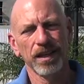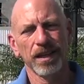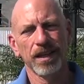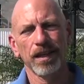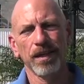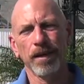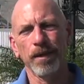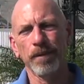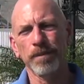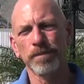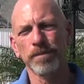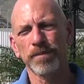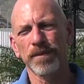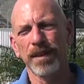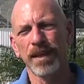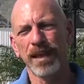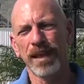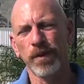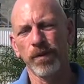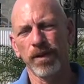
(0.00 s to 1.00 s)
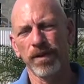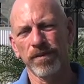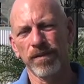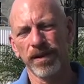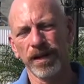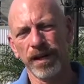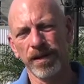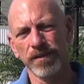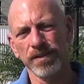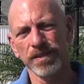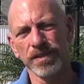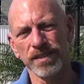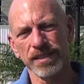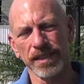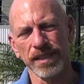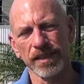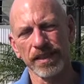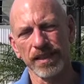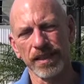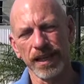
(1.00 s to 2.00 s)
However,
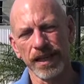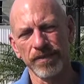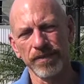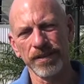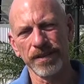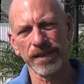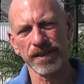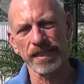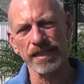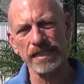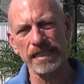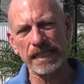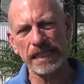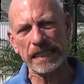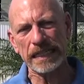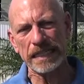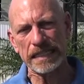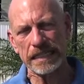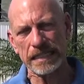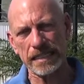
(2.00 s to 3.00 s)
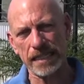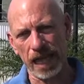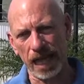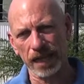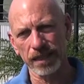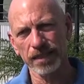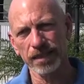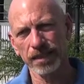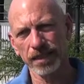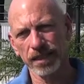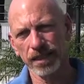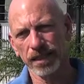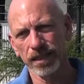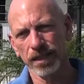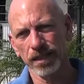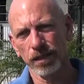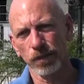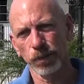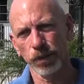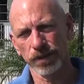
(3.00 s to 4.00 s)
everything the city has done
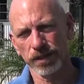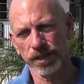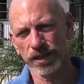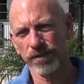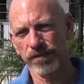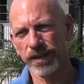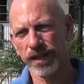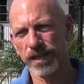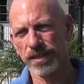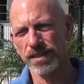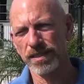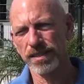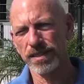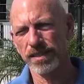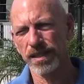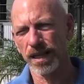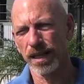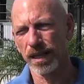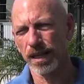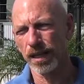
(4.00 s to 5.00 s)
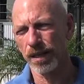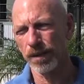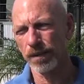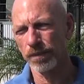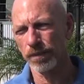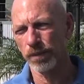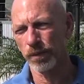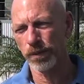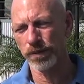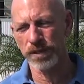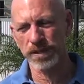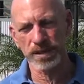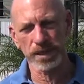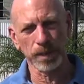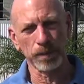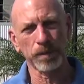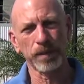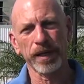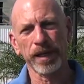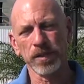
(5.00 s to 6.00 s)
with the events, with the
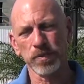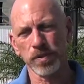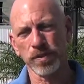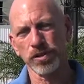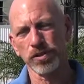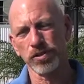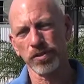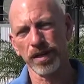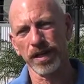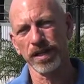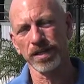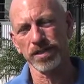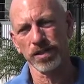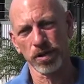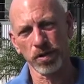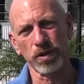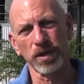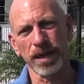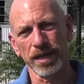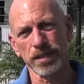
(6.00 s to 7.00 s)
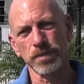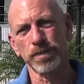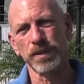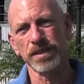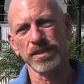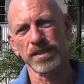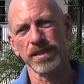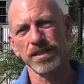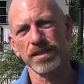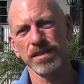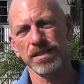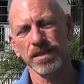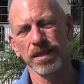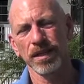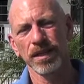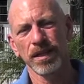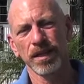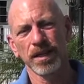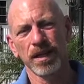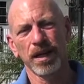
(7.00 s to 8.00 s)
seaplanes, with the trains, creates business.
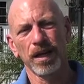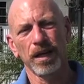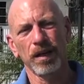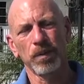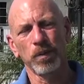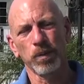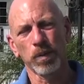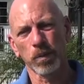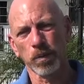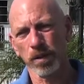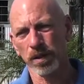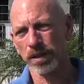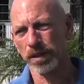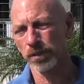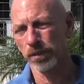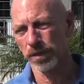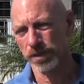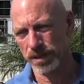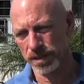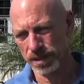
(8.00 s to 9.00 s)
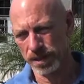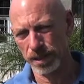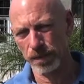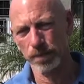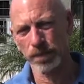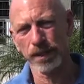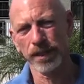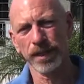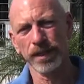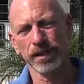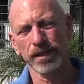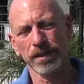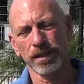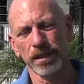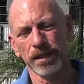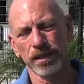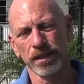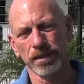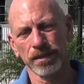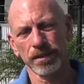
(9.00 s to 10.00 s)
We're working with a seaplane
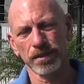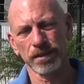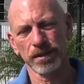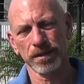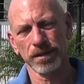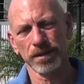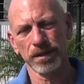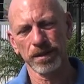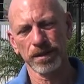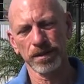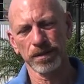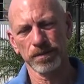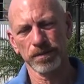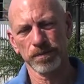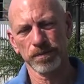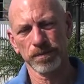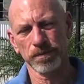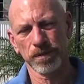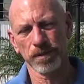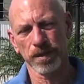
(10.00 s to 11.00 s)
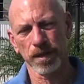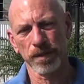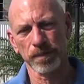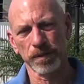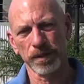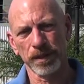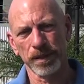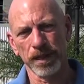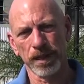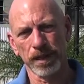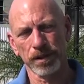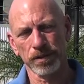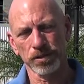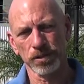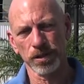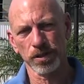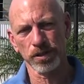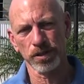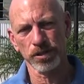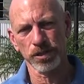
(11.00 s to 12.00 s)
company now,
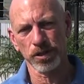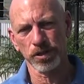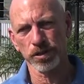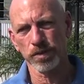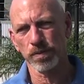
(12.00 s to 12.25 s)
the Jones